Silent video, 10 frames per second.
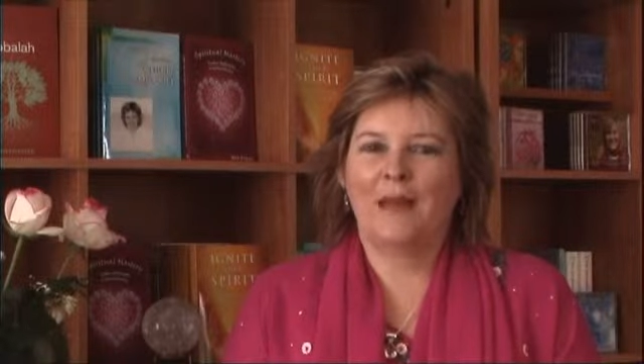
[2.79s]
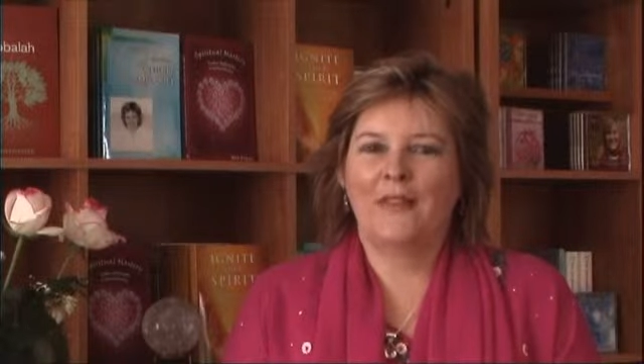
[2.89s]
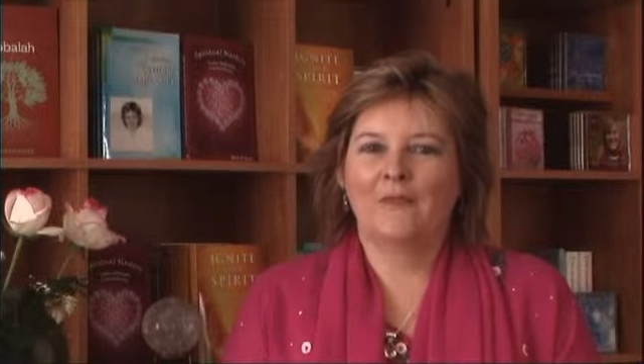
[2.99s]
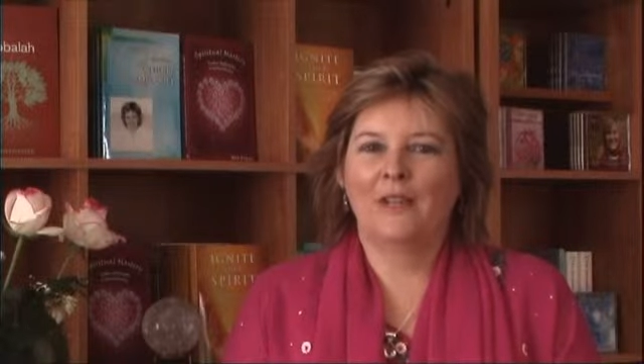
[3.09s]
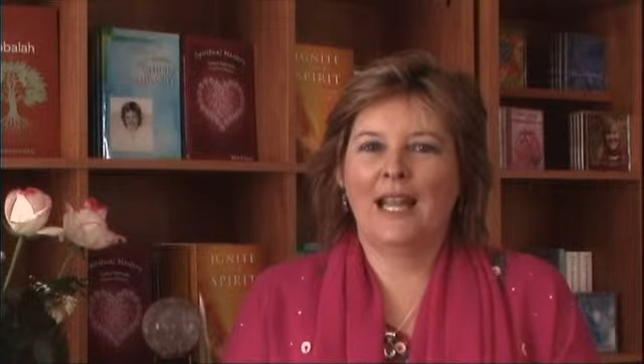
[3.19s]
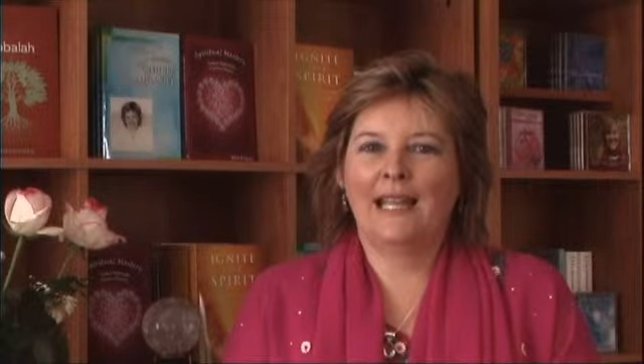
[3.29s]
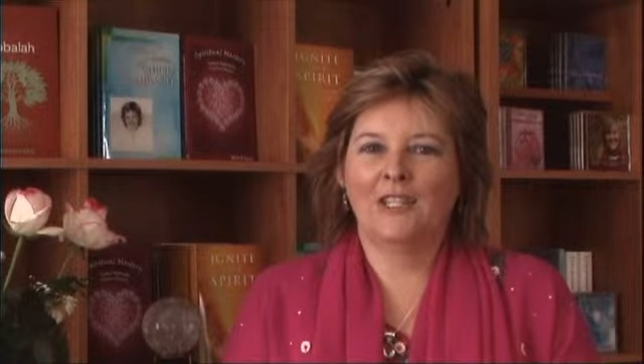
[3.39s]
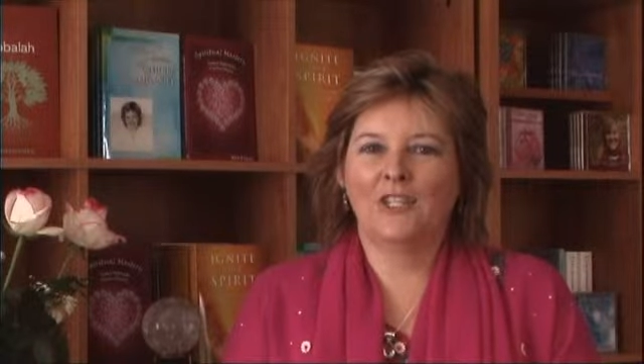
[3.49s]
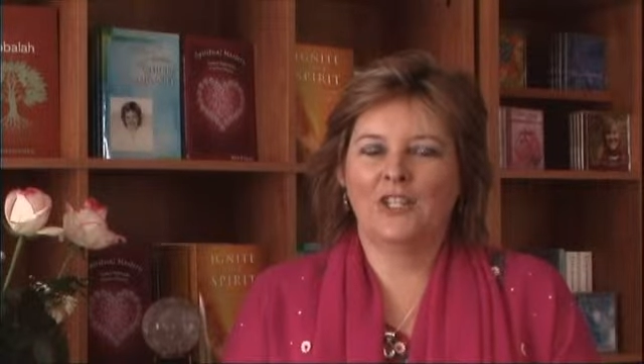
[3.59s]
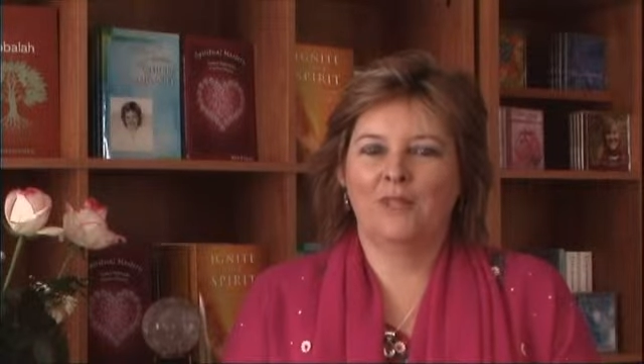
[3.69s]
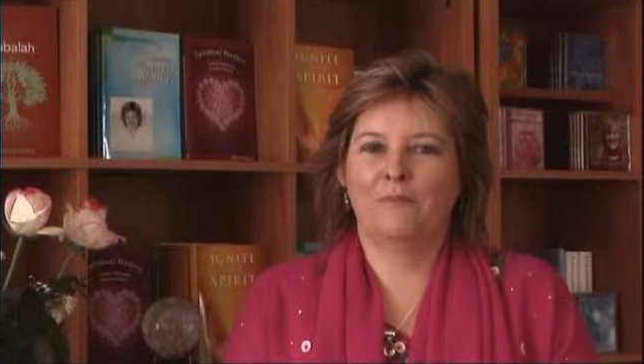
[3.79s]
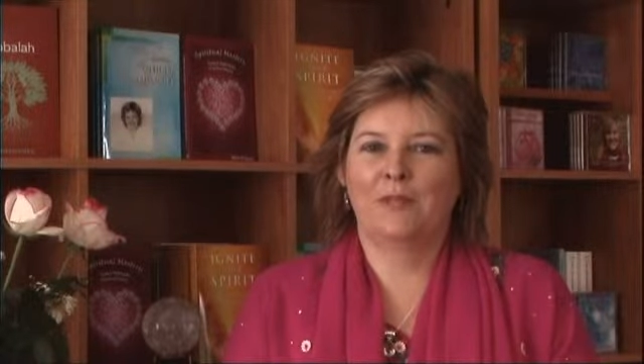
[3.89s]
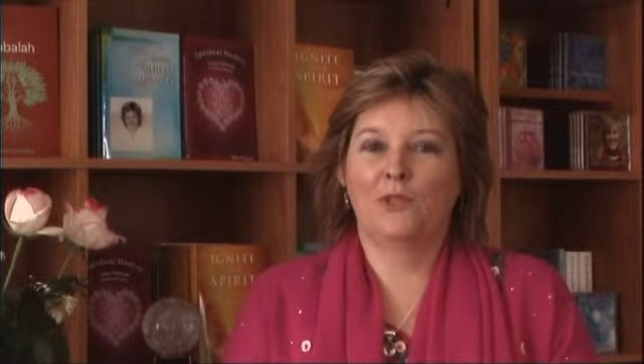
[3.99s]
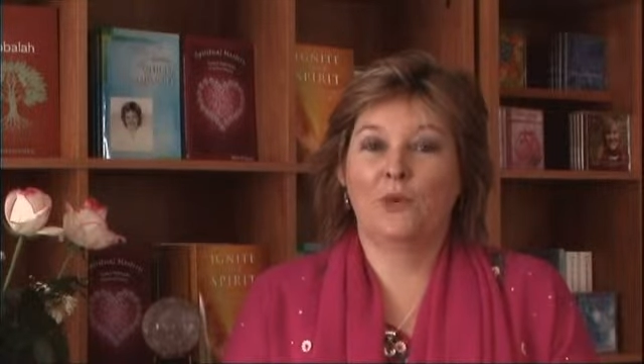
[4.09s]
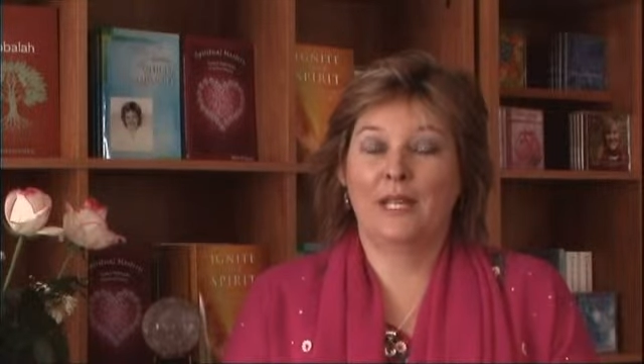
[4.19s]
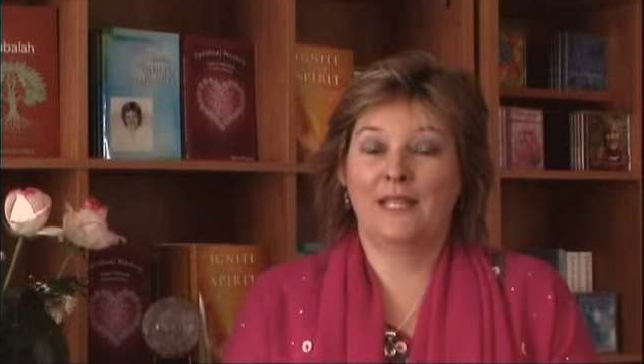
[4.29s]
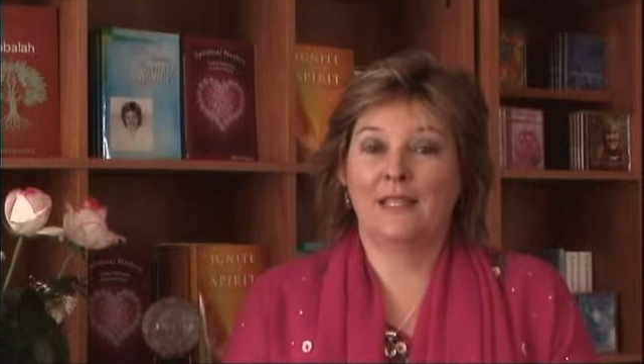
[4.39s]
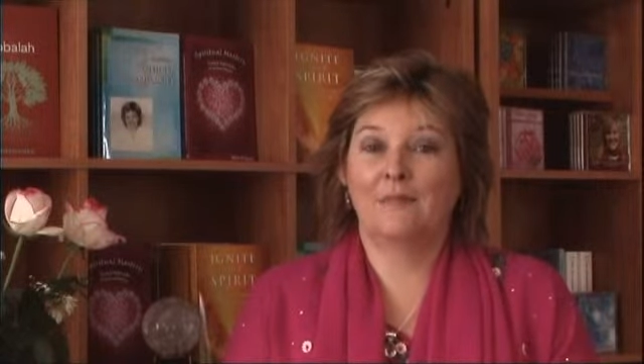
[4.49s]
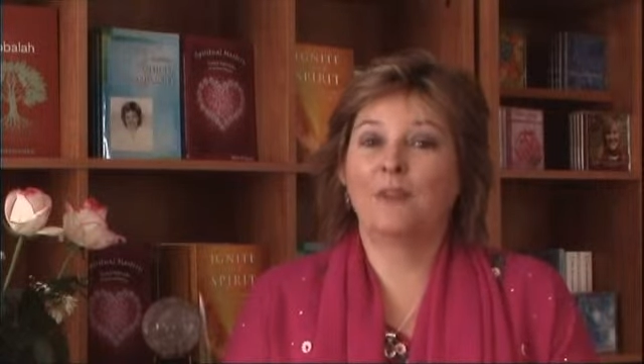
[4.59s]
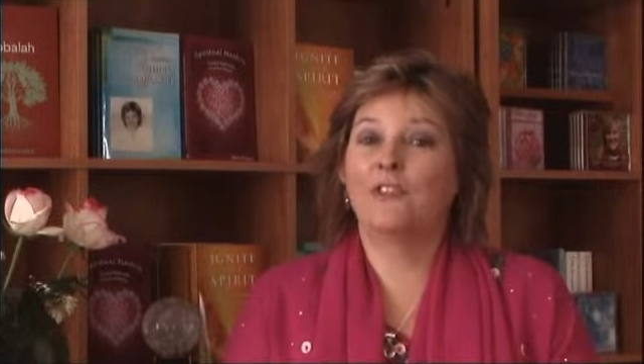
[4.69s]
about the relationship between
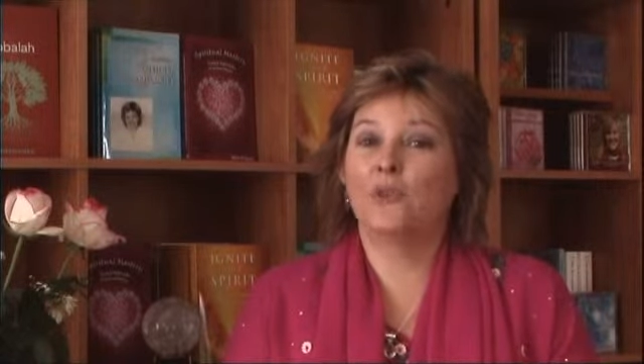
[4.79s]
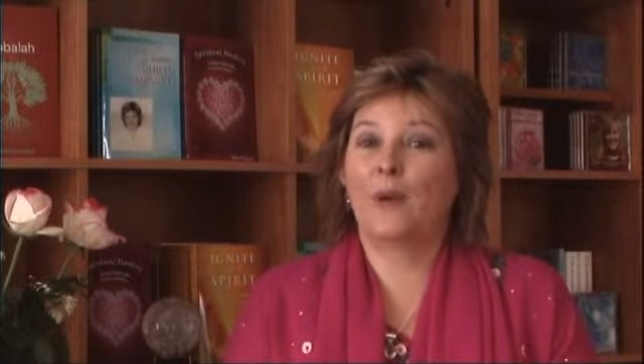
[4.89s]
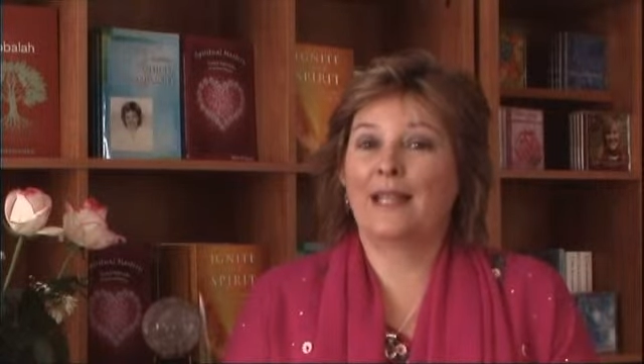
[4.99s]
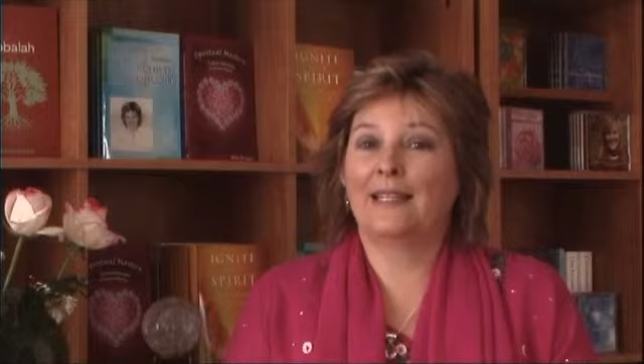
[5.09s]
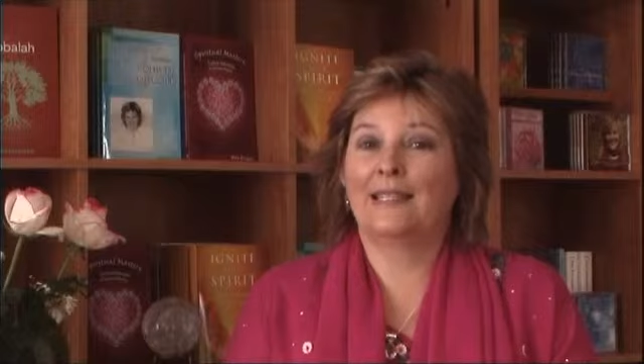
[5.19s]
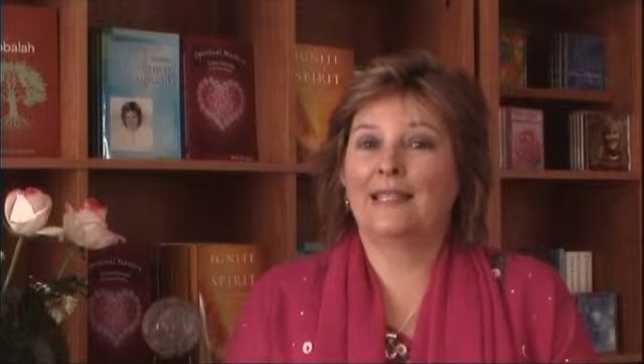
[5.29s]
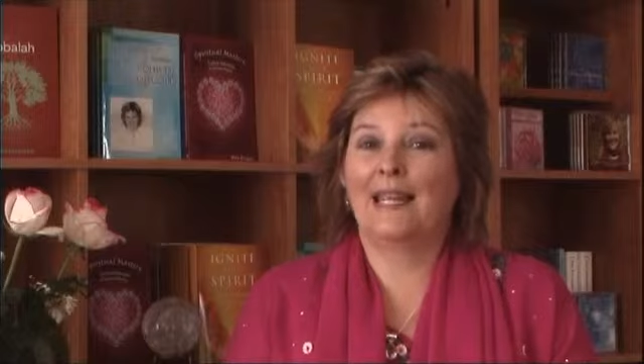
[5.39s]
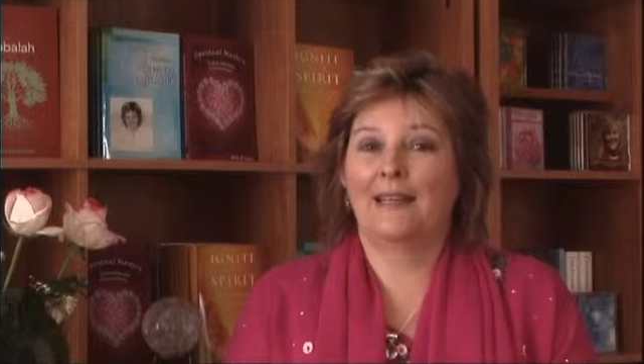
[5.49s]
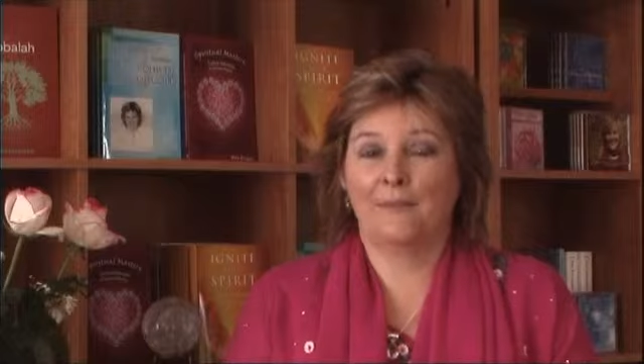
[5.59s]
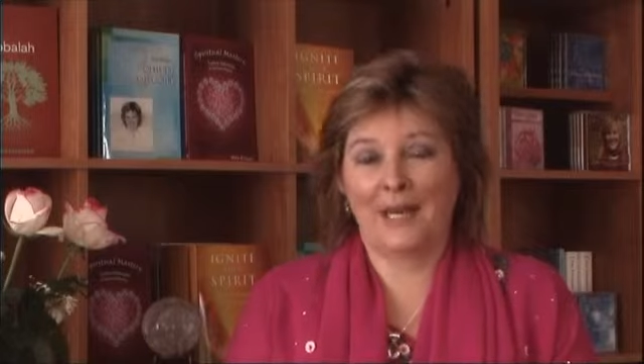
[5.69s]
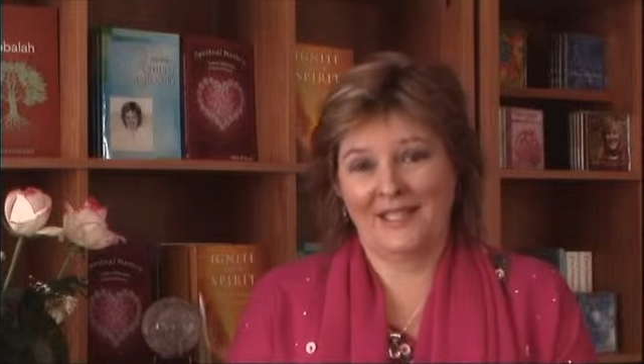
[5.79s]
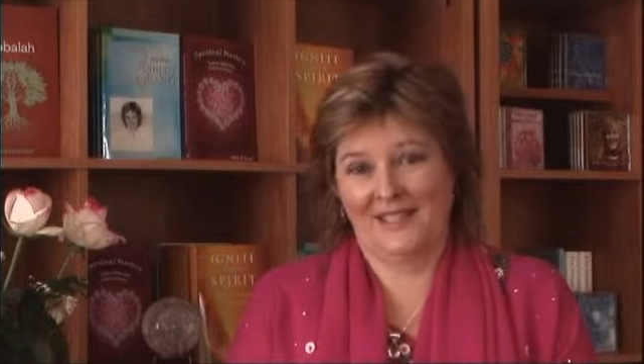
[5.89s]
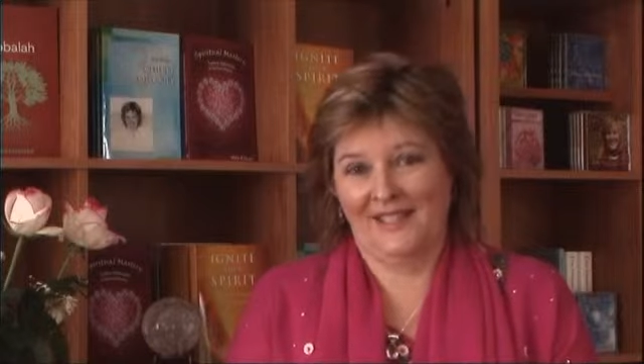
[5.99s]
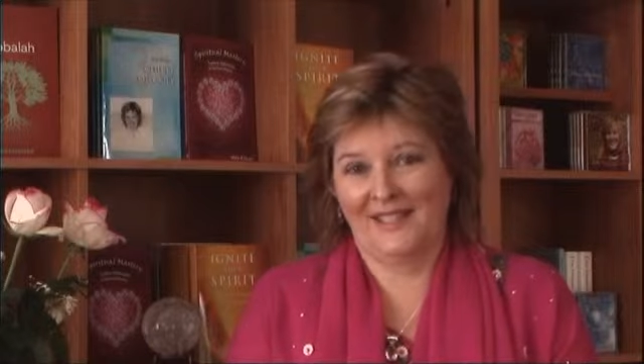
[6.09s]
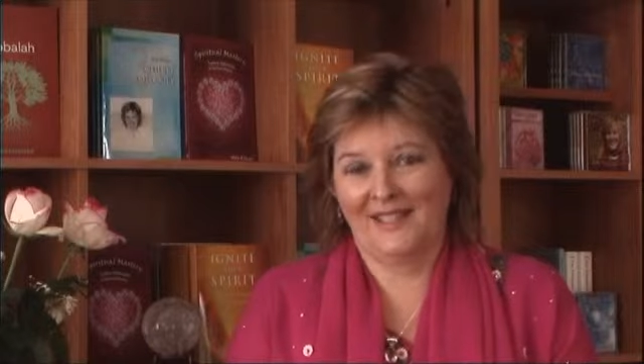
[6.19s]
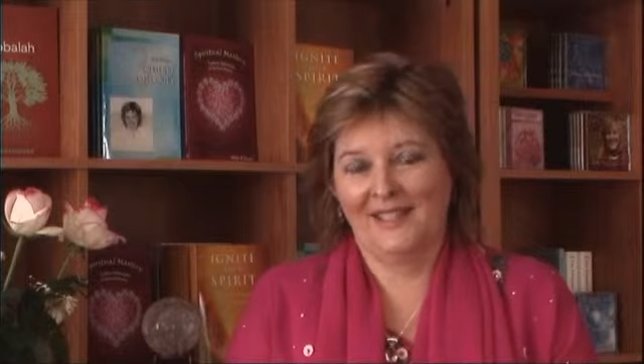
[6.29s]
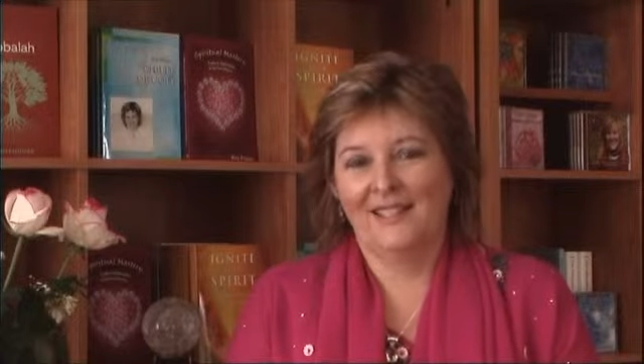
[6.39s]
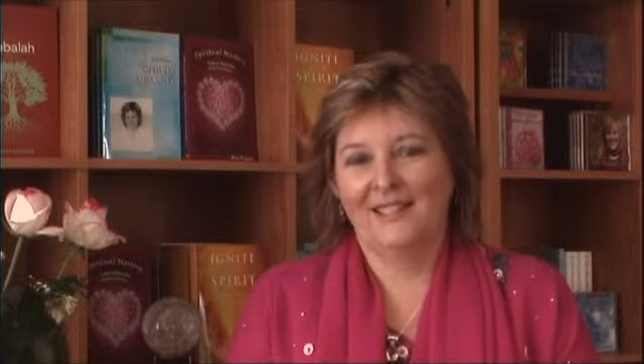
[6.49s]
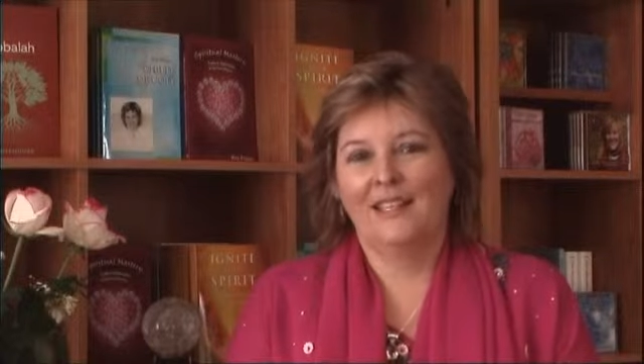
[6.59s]
spirituality and abundance.